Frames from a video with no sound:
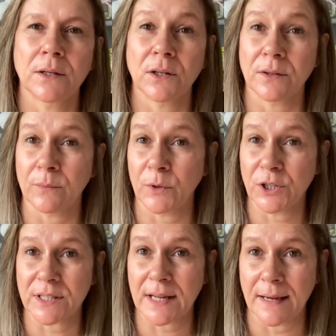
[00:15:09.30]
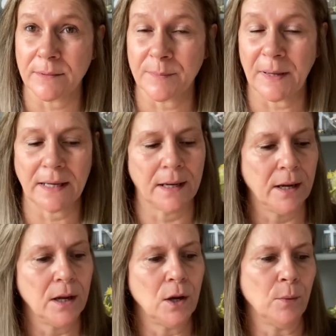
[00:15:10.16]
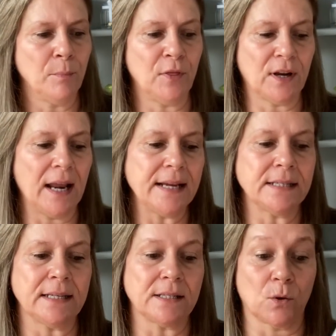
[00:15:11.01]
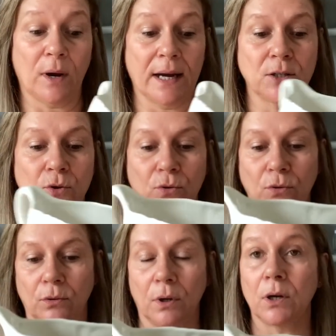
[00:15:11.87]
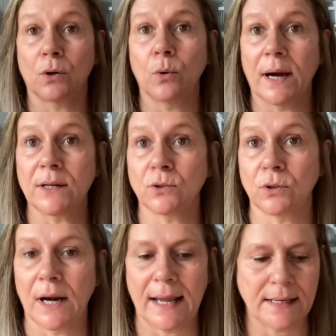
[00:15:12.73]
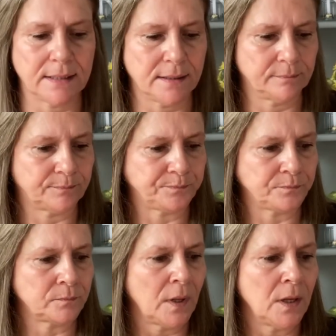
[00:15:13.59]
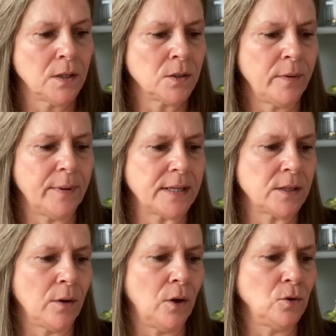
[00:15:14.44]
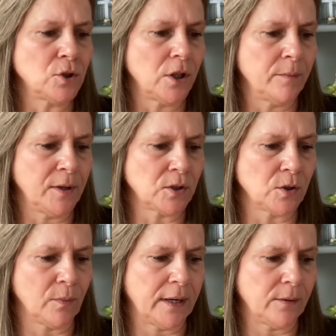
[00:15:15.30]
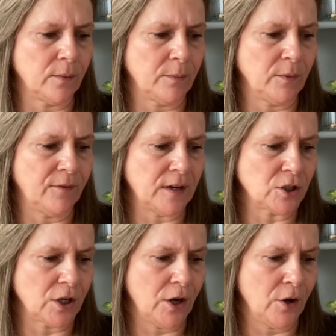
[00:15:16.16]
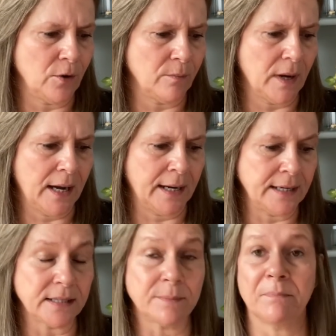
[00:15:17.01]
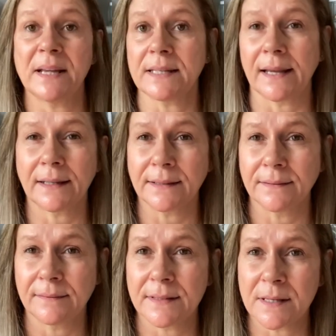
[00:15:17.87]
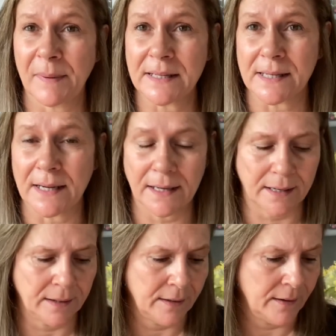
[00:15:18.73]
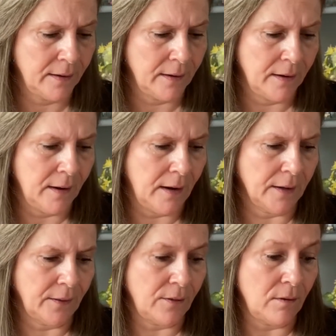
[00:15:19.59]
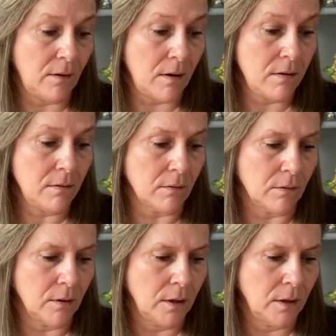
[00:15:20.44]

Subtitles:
the word escapes me, but the glaze is quite a dull glaze. So anyway, so I looked on the bottom when we fetched it home, and it's Basic. It's a Basic, and I thought, oh,